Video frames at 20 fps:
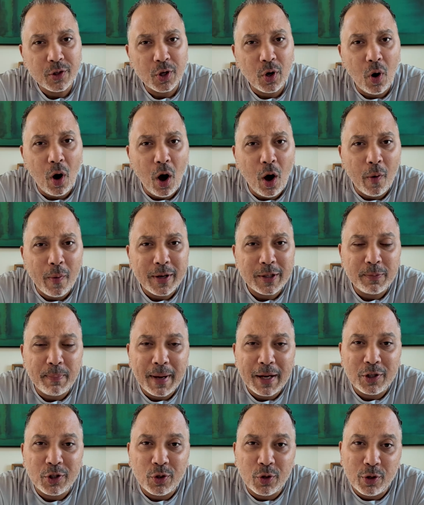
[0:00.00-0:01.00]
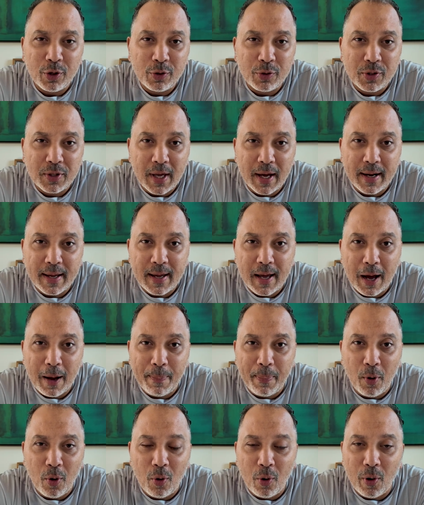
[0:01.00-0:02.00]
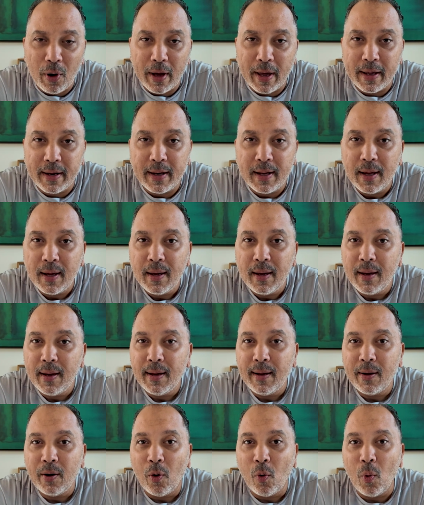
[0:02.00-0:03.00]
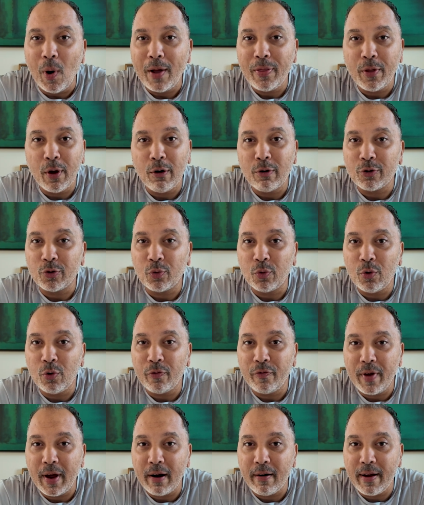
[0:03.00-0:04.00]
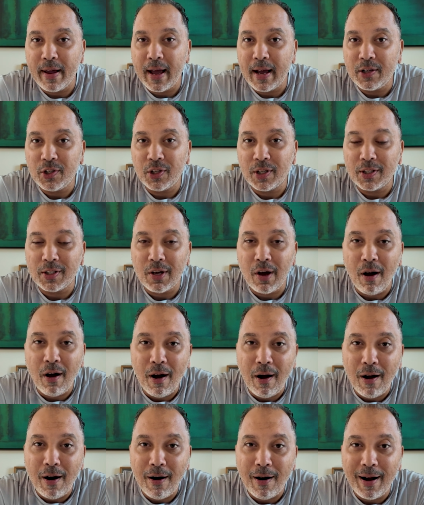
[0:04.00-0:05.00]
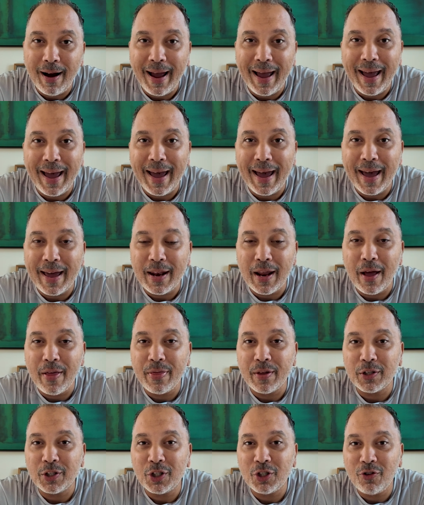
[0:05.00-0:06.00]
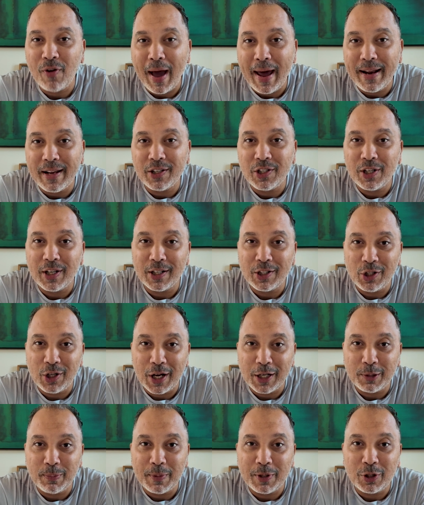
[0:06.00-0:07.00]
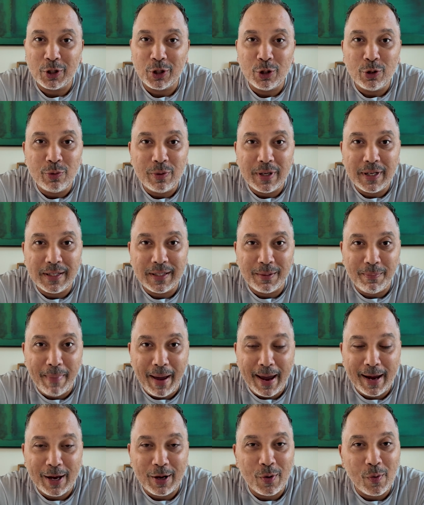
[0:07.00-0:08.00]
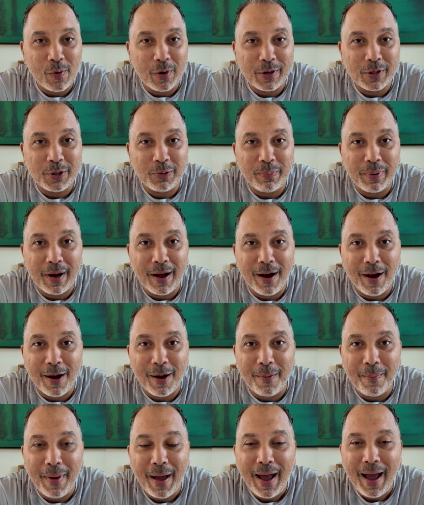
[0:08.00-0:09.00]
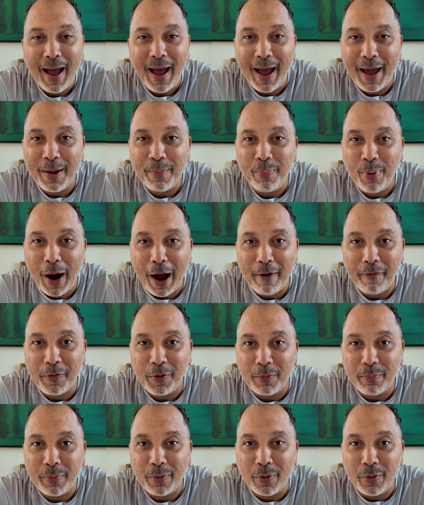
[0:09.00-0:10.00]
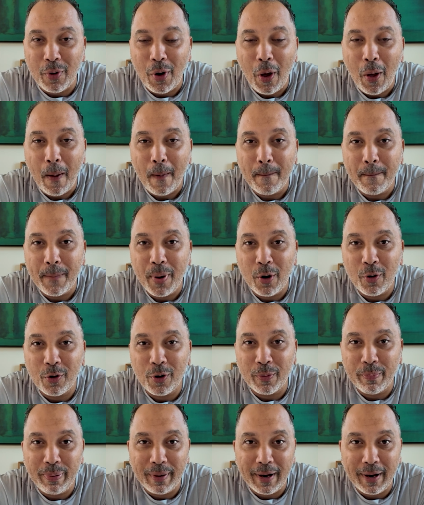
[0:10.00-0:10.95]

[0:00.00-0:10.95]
So always make sure you study up on what those rule variations are and the strategy adjustments you need to make in order to become a profitable poker